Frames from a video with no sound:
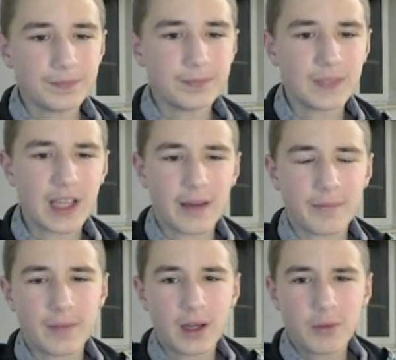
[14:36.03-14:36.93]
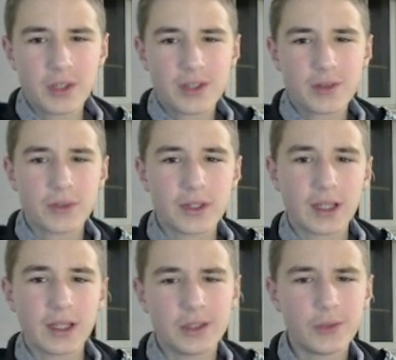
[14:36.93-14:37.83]
yeah i was
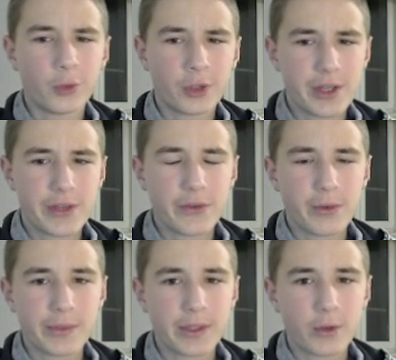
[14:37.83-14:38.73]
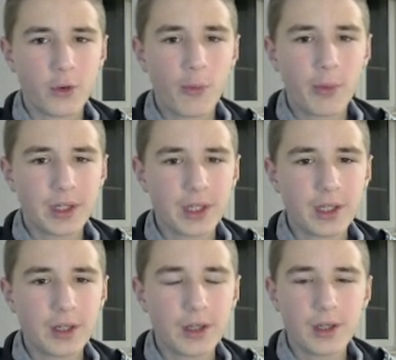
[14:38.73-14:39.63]
slightly worse from the opening
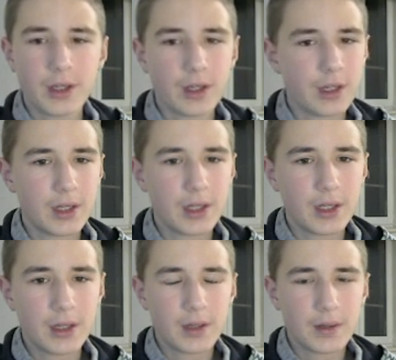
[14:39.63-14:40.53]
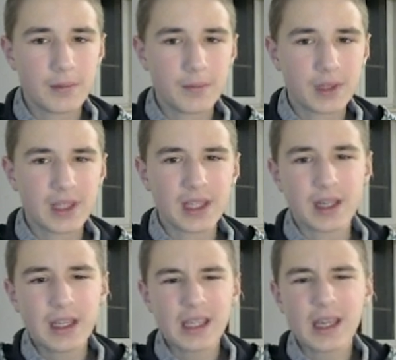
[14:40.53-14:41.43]
but then
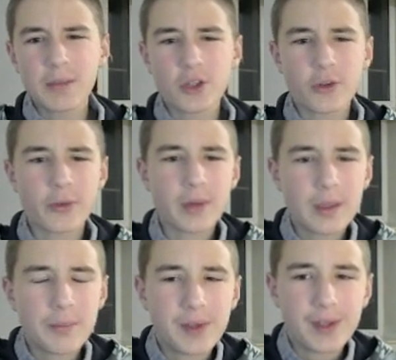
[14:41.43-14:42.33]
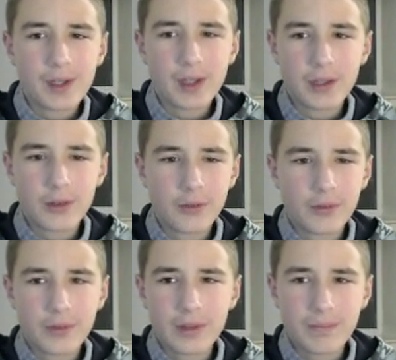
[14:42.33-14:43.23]
yeah i'm not sure maybe i could have
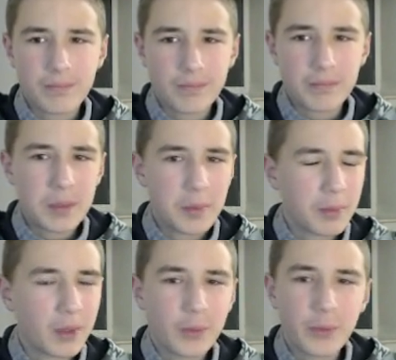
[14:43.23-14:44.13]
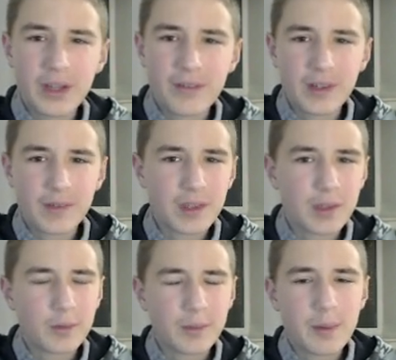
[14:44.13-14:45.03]
maybe play queen e5 and
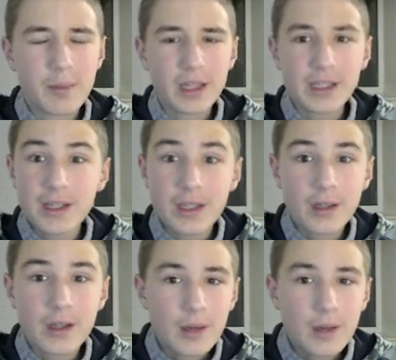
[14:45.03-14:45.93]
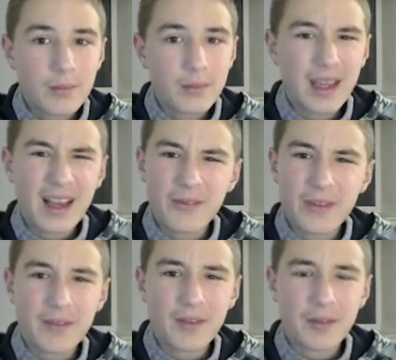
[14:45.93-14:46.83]
that would be better than yeah
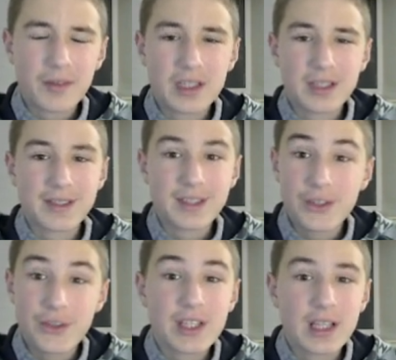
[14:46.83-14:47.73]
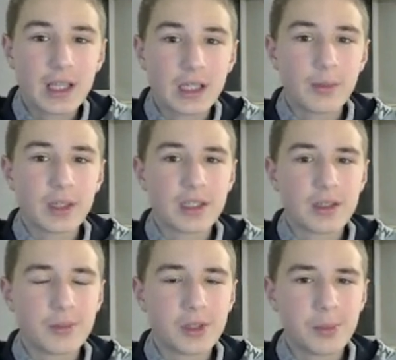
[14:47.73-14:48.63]
queen e5 is just slightly better than
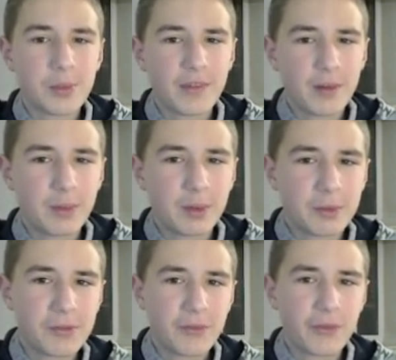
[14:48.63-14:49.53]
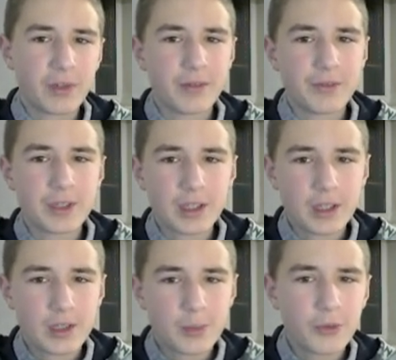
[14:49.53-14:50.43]
bishop f 5 but bishop f 5 is a
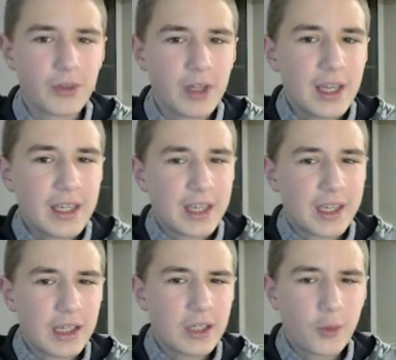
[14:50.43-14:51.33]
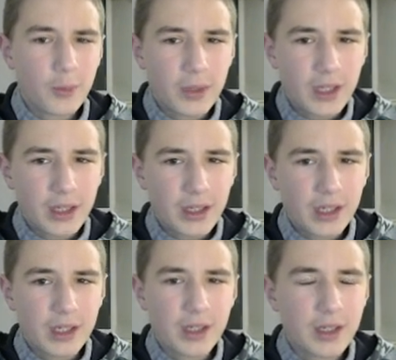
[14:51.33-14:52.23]
nice move yeah he had to play like
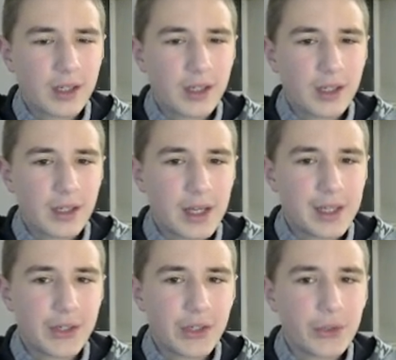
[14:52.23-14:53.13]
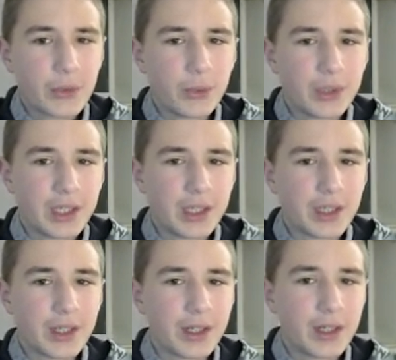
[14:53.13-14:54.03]
knight d2
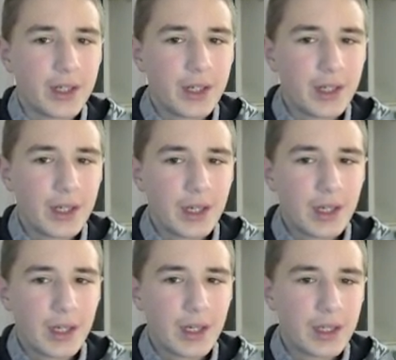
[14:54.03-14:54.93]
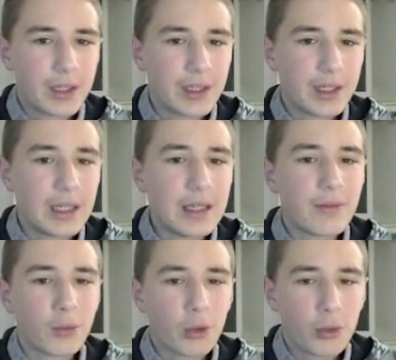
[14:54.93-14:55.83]
here and then
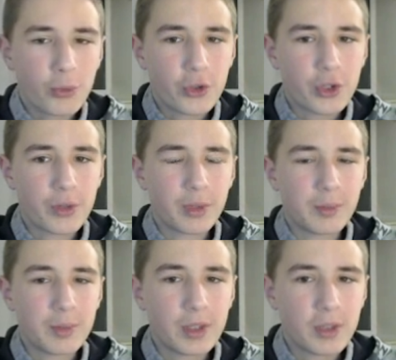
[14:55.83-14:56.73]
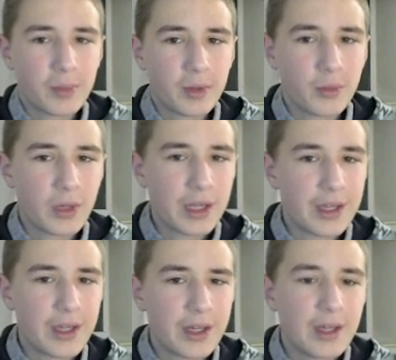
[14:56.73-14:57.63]
e4 pushing my bishop away
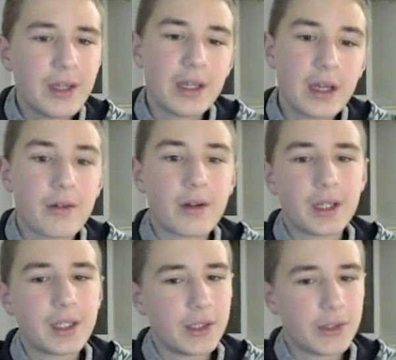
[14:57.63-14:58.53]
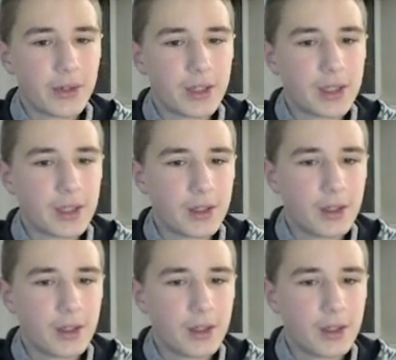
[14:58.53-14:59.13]
yeah right interesting